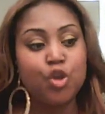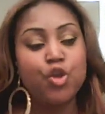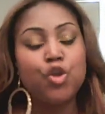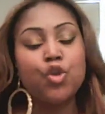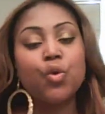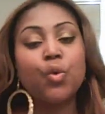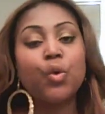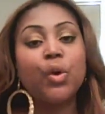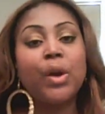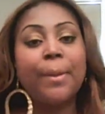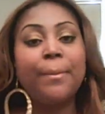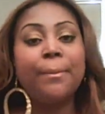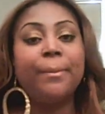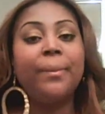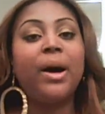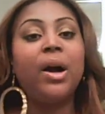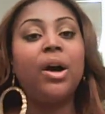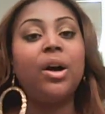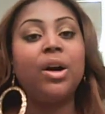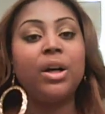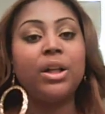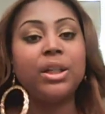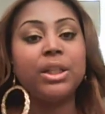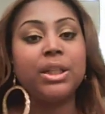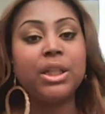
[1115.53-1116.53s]
to ever
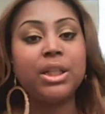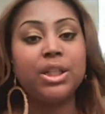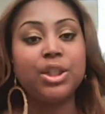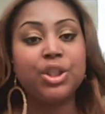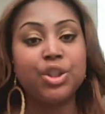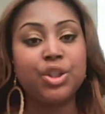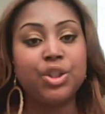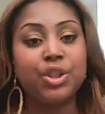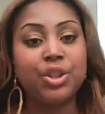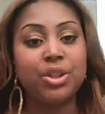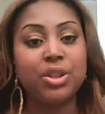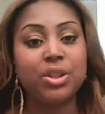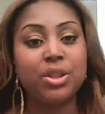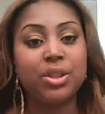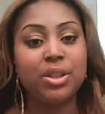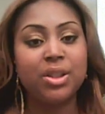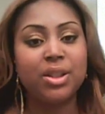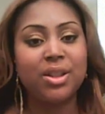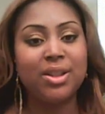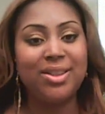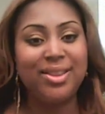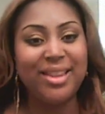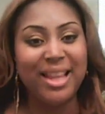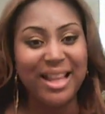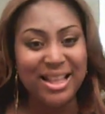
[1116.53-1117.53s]
be the
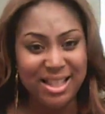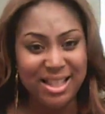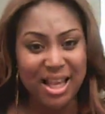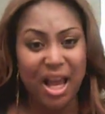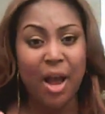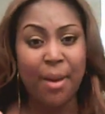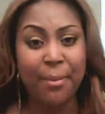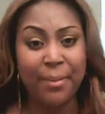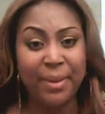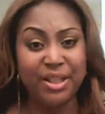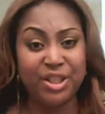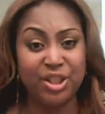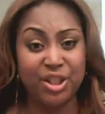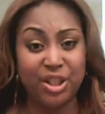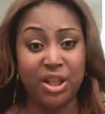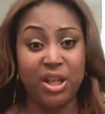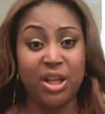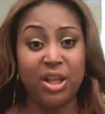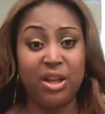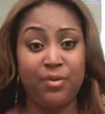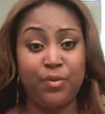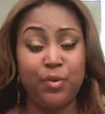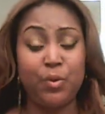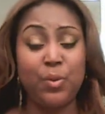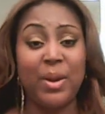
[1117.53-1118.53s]
reason you're in
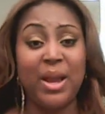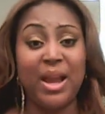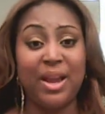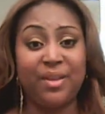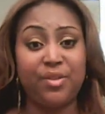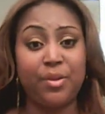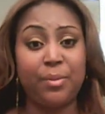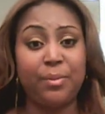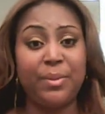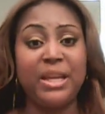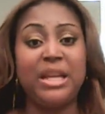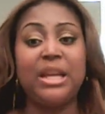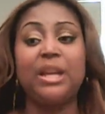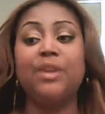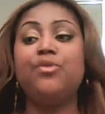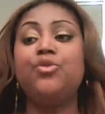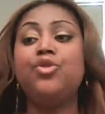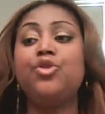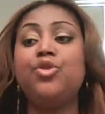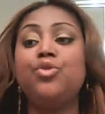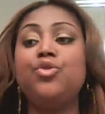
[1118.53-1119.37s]
bondage.